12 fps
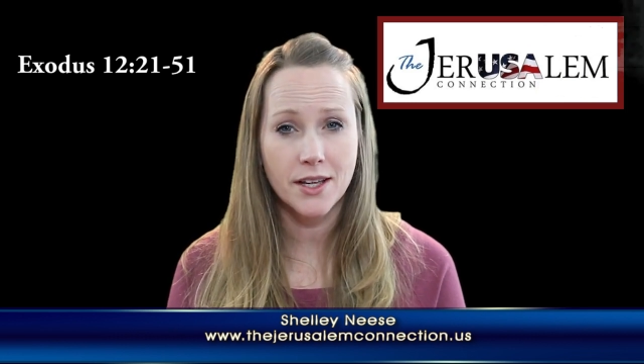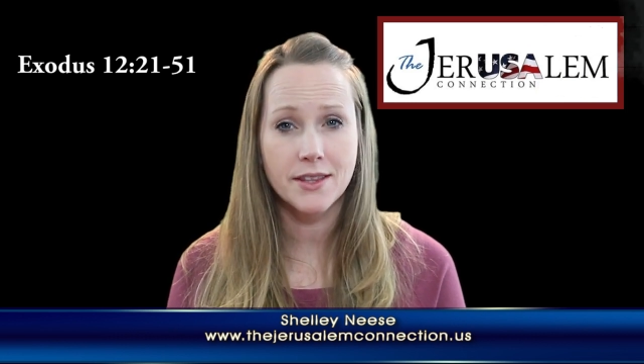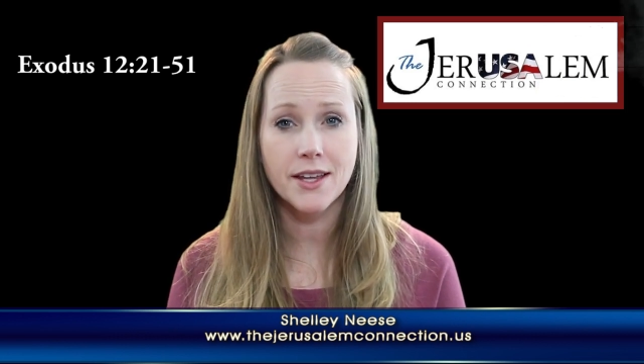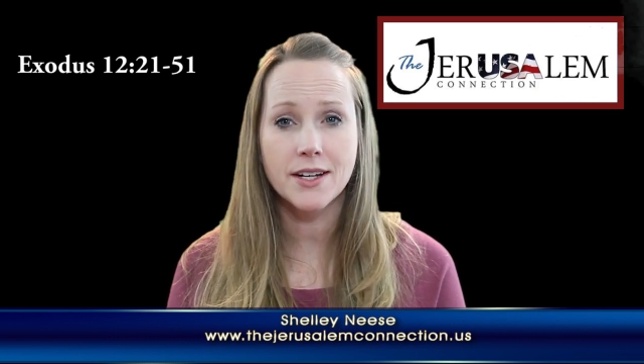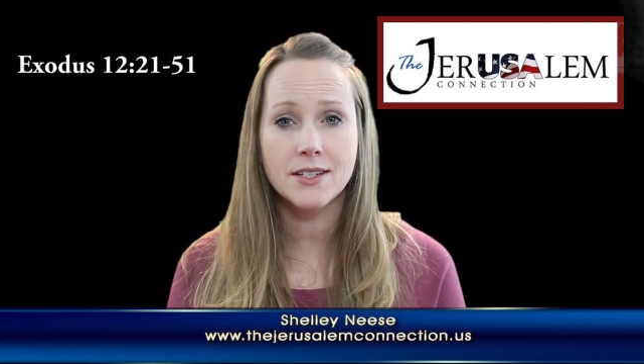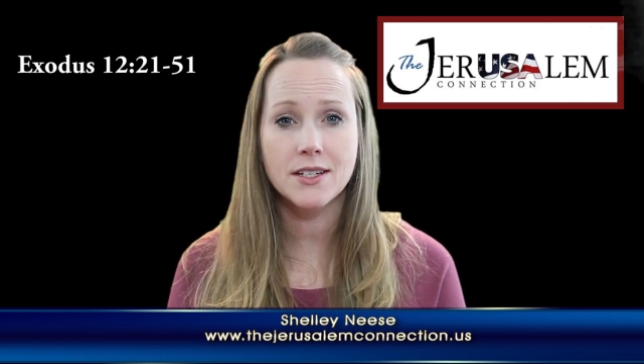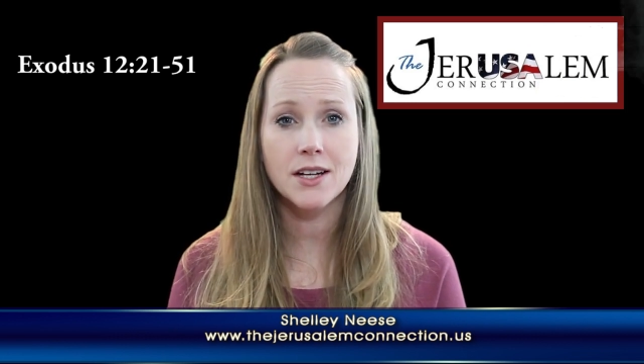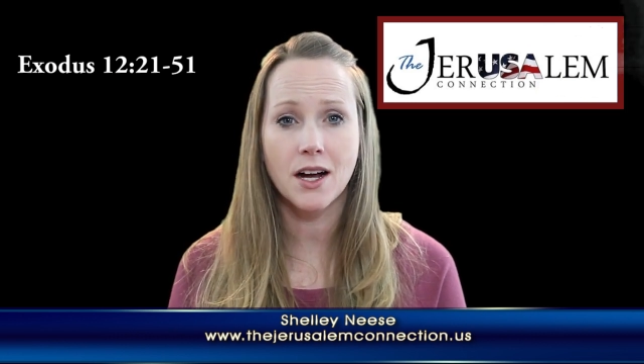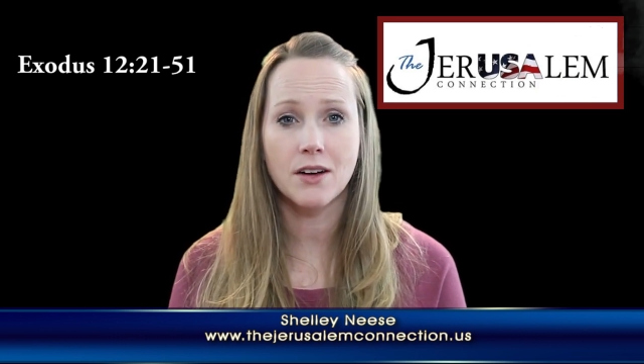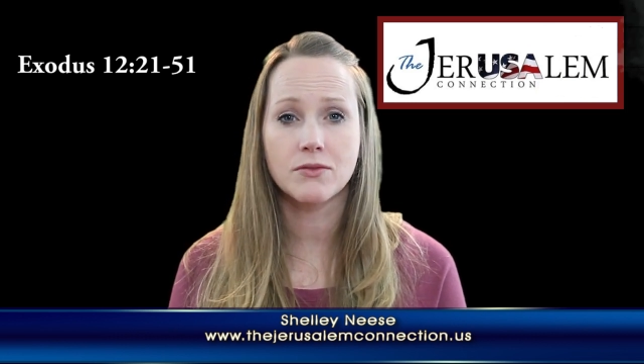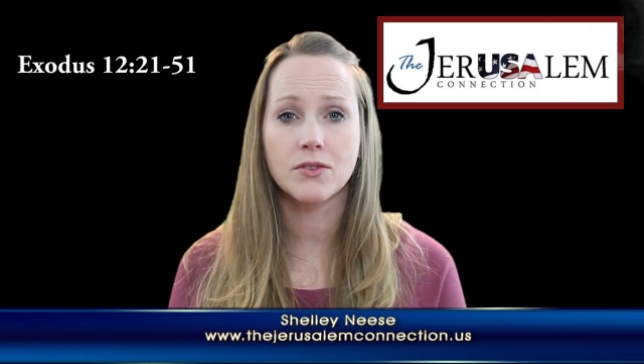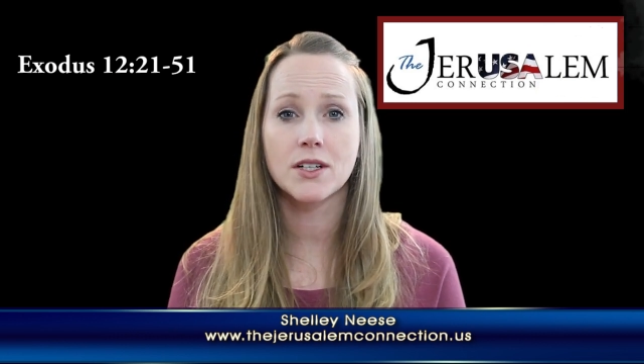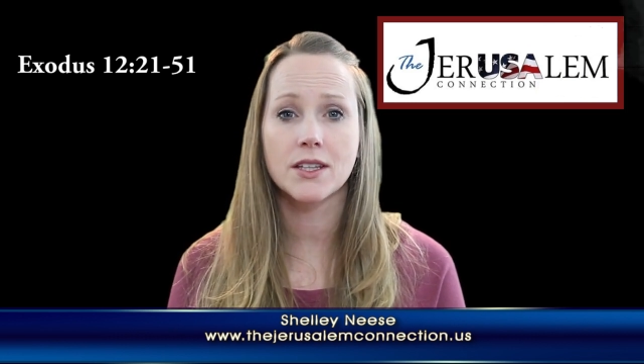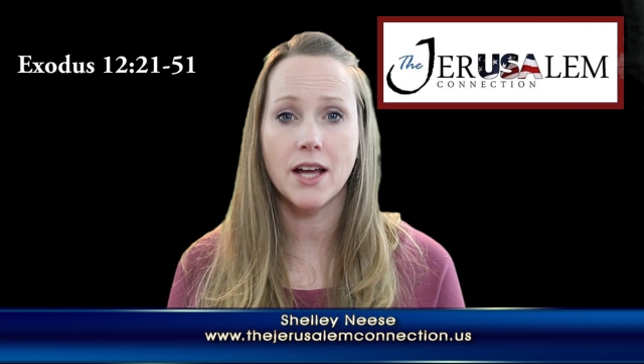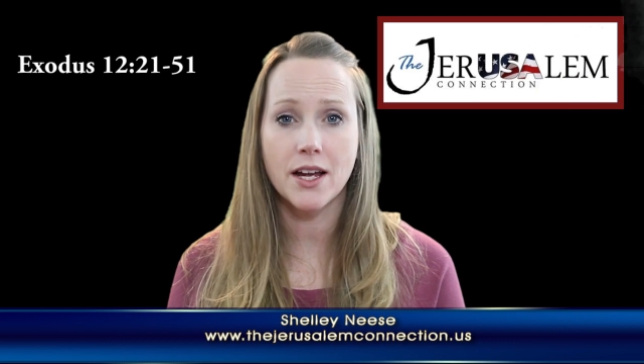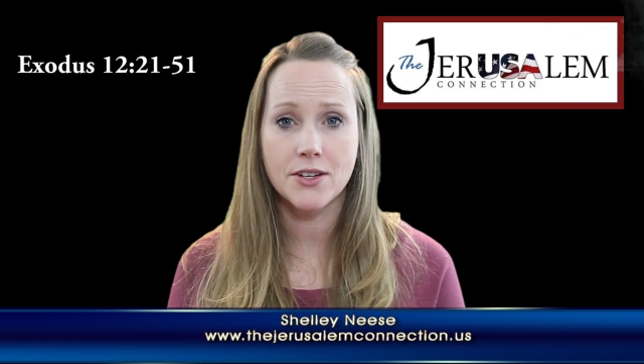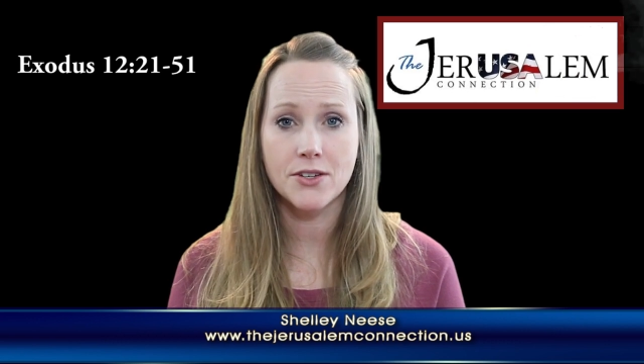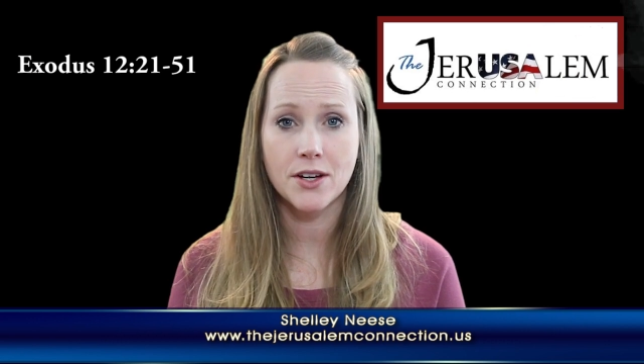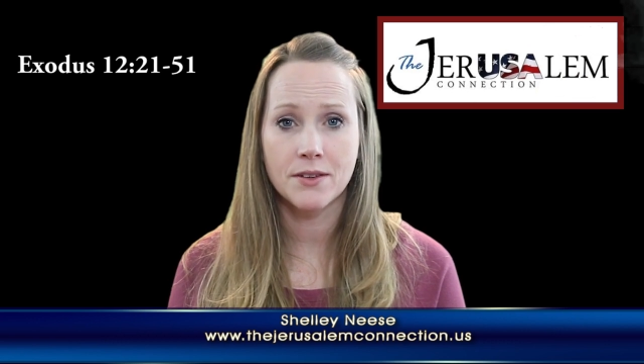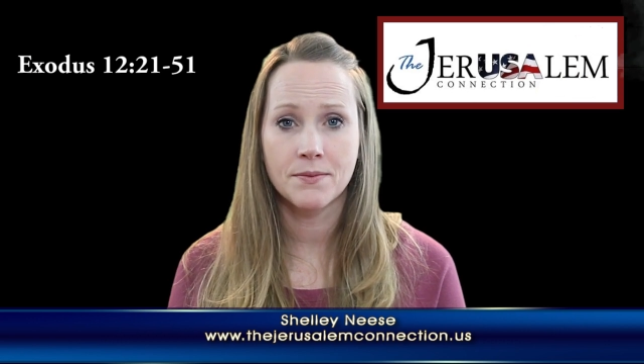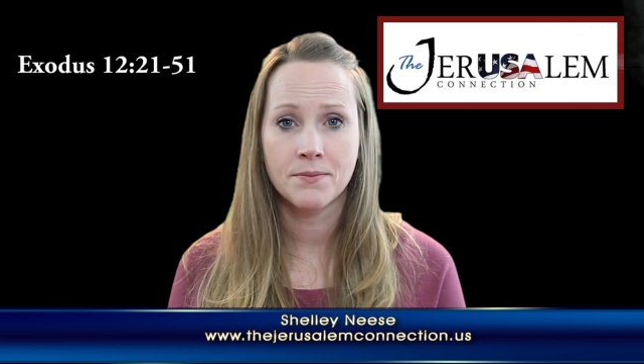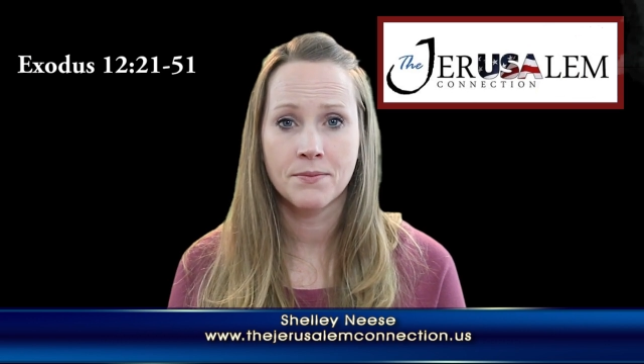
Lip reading: and that is a cup for Elijah.